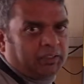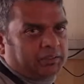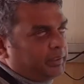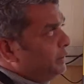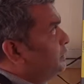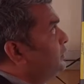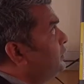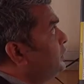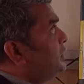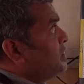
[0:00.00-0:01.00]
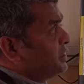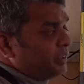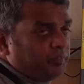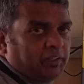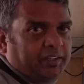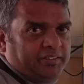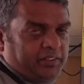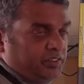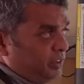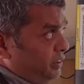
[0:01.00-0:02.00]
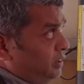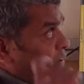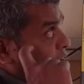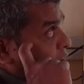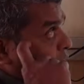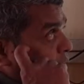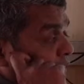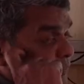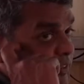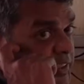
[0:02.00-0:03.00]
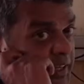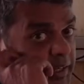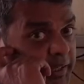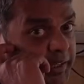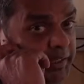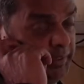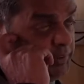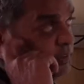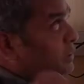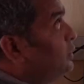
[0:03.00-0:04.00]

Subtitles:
Then, civilization of the Iron Age.